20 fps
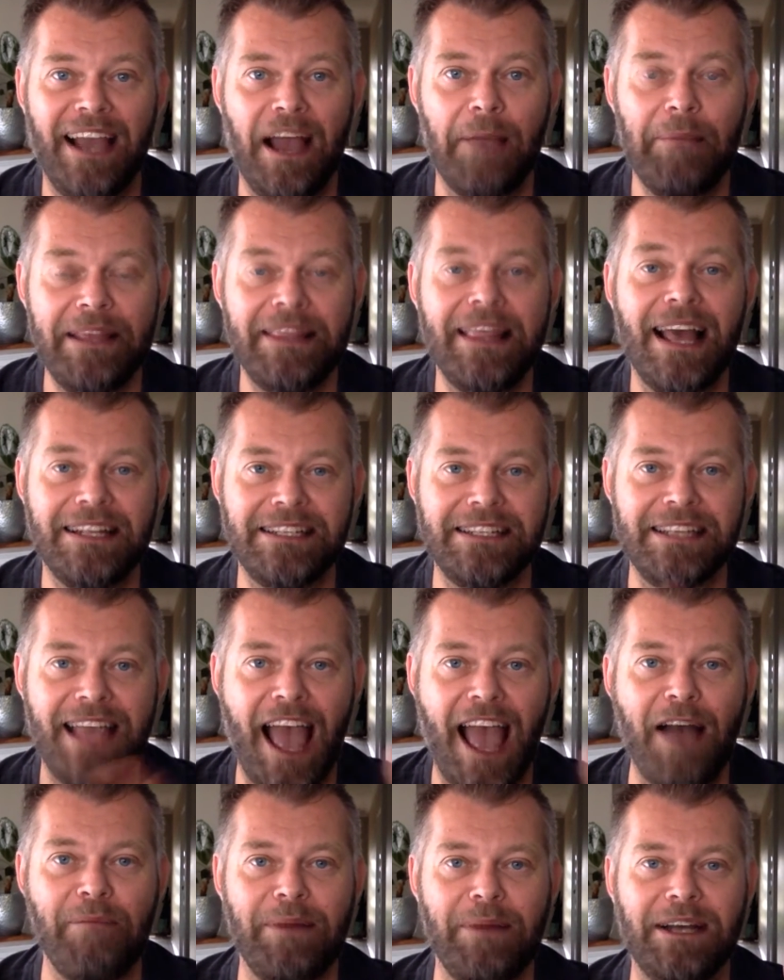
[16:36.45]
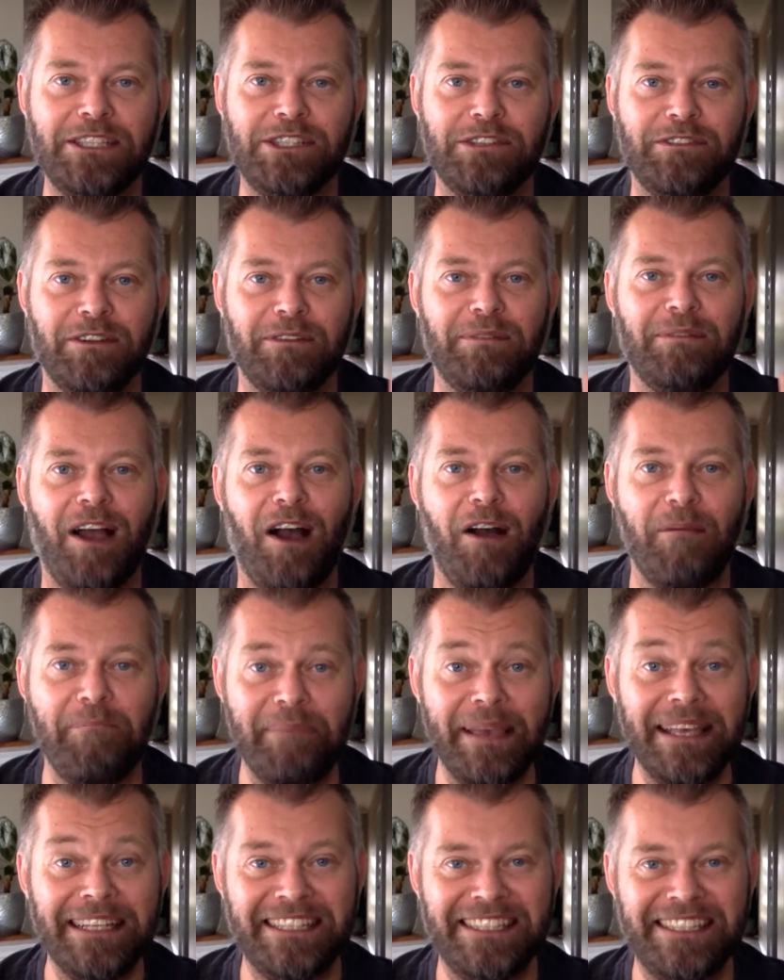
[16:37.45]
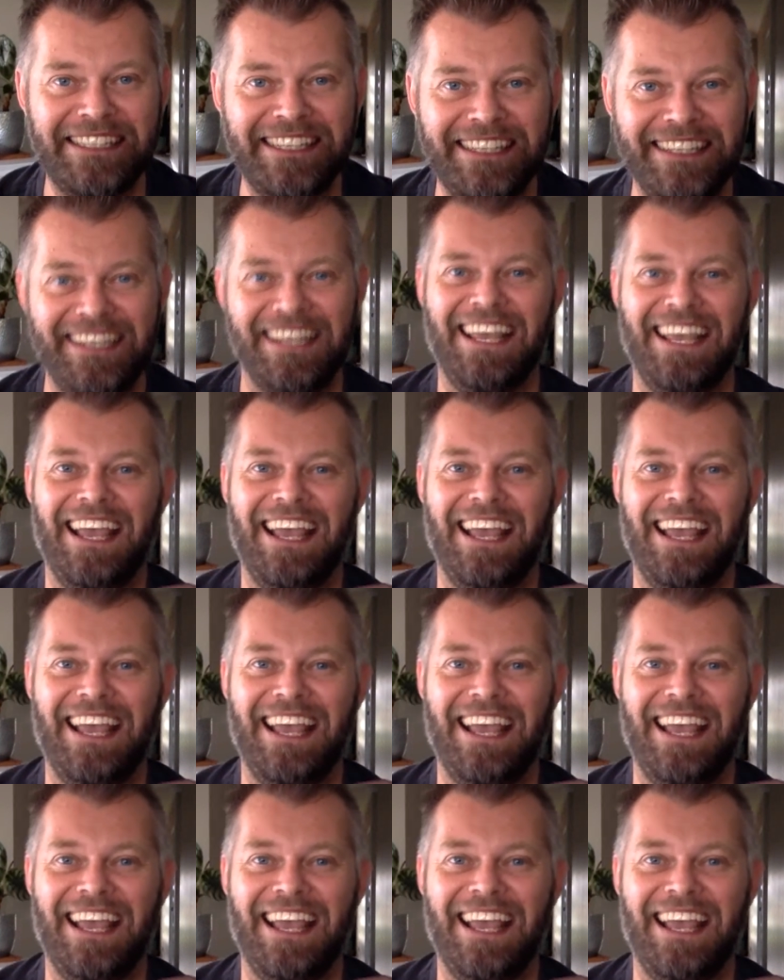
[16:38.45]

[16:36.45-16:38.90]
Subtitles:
I mean, that's how much of a missed